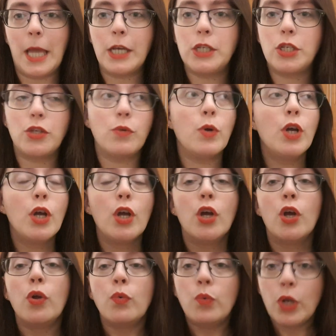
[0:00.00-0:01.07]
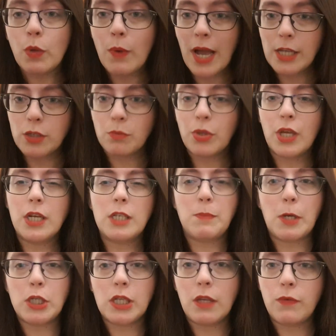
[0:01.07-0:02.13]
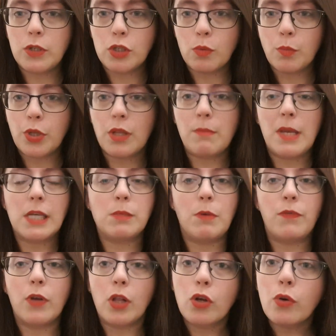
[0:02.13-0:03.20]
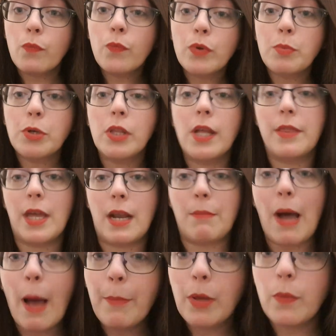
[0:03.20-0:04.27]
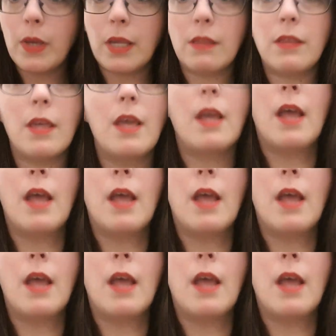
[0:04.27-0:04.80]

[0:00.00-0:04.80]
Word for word: like to rewear something, especially if it's something that makes me feel comfortable and that I'm happy with.